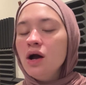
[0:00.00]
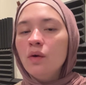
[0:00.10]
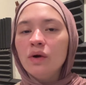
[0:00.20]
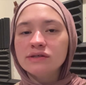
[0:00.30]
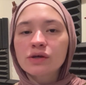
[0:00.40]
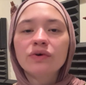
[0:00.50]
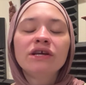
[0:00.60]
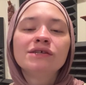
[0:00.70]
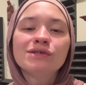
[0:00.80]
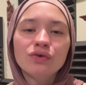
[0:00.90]
was
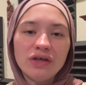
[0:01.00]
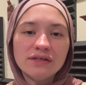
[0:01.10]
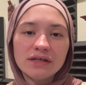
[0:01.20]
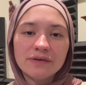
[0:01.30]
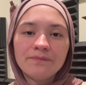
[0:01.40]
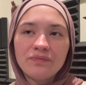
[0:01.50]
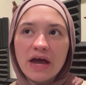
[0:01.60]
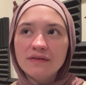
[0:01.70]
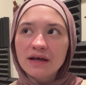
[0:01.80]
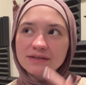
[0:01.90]
quitting is so easy.
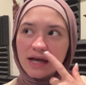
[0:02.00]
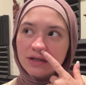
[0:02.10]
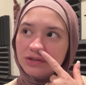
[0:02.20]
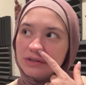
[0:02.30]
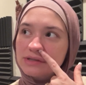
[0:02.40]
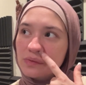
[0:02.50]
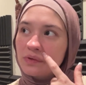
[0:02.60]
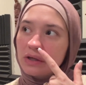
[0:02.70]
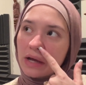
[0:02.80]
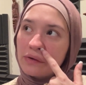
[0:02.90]
And that's actually
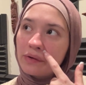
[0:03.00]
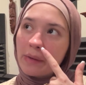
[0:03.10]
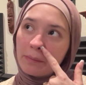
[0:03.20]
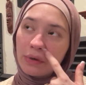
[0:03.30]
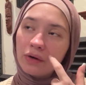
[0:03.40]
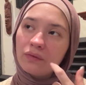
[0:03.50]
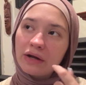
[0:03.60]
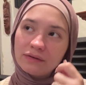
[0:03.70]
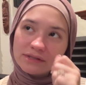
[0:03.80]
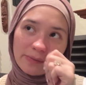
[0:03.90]
something I remember when
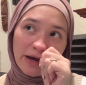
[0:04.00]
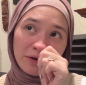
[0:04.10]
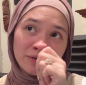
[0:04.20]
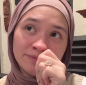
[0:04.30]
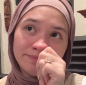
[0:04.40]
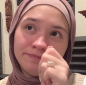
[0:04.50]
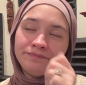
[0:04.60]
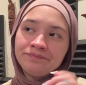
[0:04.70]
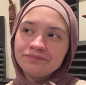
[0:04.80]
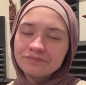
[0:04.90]
I was about
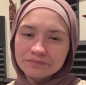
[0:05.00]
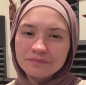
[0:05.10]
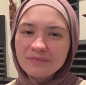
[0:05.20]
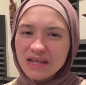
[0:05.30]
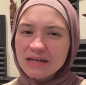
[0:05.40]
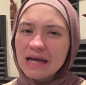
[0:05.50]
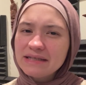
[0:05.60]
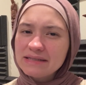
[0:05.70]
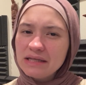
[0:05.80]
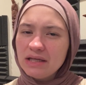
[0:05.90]

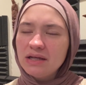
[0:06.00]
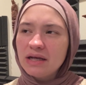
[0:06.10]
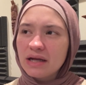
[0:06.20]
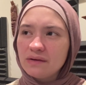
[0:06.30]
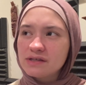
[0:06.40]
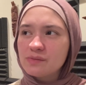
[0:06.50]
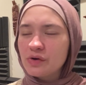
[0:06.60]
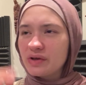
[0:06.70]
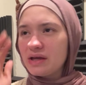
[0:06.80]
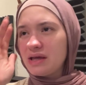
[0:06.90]
19 and I was
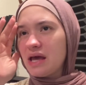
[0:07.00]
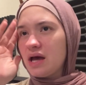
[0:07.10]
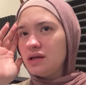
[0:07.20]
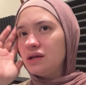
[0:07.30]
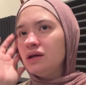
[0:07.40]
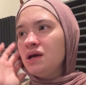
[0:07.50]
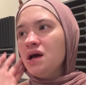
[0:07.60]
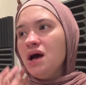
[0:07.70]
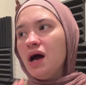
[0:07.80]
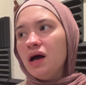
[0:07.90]
smoking again.
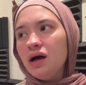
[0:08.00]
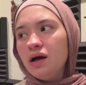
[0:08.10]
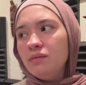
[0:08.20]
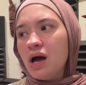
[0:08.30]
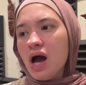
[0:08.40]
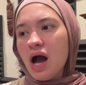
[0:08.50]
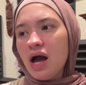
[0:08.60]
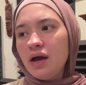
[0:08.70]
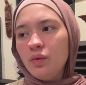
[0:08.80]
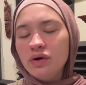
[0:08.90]

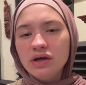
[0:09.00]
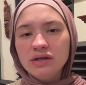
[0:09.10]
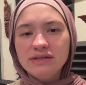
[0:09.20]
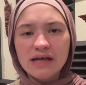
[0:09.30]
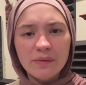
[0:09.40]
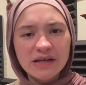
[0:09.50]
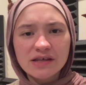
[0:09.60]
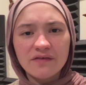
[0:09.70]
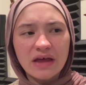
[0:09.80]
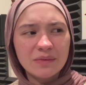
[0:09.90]
I would tell
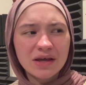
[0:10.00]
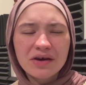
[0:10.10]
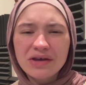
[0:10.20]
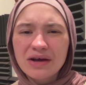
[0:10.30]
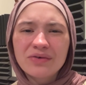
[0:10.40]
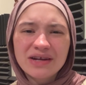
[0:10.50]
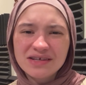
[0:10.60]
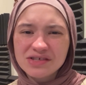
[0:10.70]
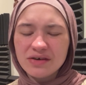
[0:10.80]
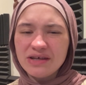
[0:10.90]
myself that. I'm like, oh yeah, quitting
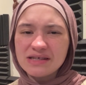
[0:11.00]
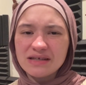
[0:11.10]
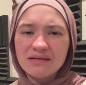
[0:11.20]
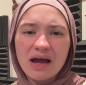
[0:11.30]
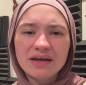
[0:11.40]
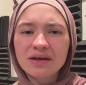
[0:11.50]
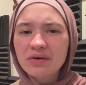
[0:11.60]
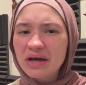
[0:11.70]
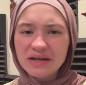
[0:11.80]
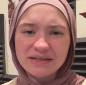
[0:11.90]
is so easy. I can
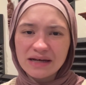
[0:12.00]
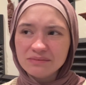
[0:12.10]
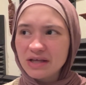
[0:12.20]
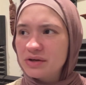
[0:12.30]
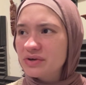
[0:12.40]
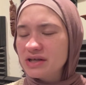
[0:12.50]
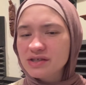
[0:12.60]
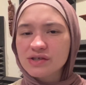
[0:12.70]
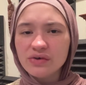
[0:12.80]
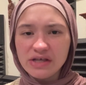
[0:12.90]
quit anytime. Like, quitting
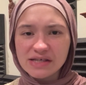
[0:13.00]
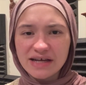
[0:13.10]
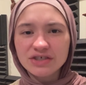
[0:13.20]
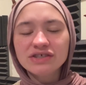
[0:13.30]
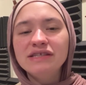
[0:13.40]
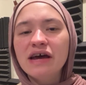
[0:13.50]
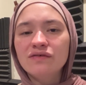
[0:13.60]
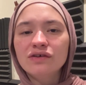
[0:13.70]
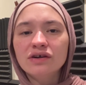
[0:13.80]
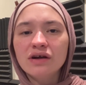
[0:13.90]
is so easy. I just
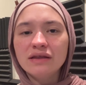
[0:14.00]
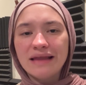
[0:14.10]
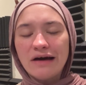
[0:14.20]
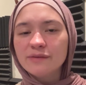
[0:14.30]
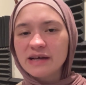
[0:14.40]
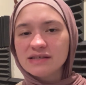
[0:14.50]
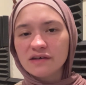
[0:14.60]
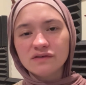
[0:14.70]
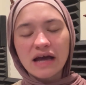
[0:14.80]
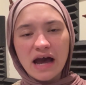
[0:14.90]
never allowed
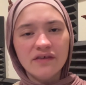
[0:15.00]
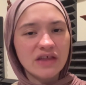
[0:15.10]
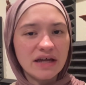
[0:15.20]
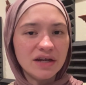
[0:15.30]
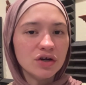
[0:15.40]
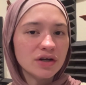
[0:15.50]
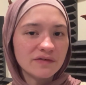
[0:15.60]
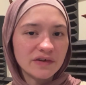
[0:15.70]
myself to have that narrative